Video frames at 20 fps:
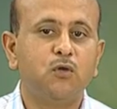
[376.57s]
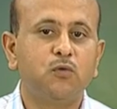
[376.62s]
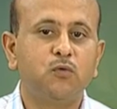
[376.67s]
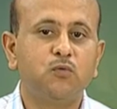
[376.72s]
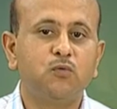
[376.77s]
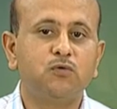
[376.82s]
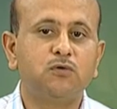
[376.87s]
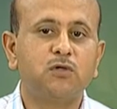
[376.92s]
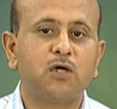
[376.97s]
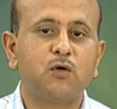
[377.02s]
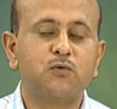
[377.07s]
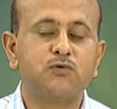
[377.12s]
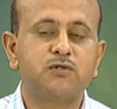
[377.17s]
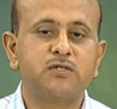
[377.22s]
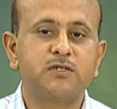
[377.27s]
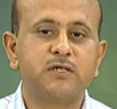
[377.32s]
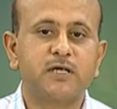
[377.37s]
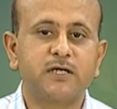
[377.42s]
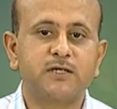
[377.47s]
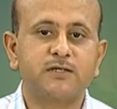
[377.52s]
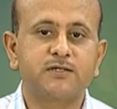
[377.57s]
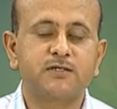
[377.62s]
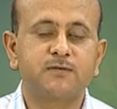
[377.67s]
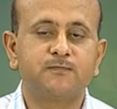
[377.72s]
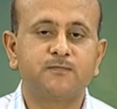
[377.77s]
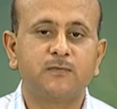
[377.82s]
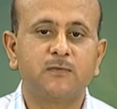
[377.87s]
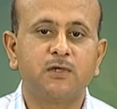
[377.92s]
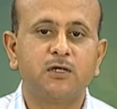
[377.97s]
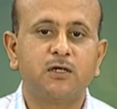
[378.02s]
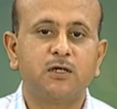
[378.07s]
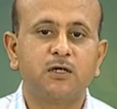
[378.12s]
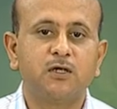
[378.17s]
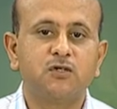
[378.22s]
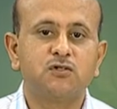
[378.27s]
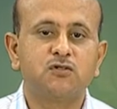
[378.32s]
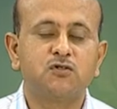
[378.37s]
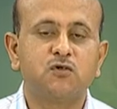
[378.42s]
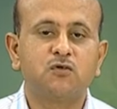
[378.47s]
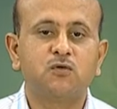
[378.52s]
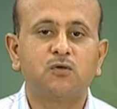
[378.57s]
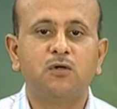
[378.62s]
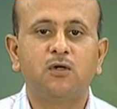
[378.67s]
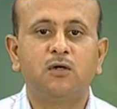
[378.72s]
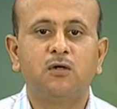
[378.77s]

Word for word: 2000 x. So,